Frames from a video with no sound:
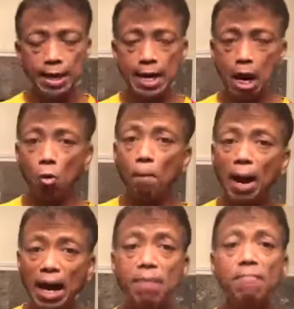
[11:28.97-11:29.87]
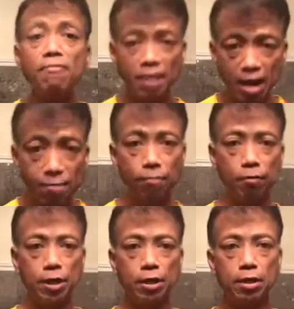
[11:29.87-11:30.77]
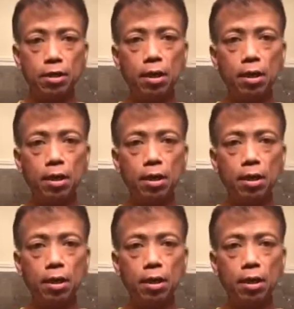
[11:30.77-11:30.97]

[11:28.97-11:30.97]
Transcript: Now, my favorite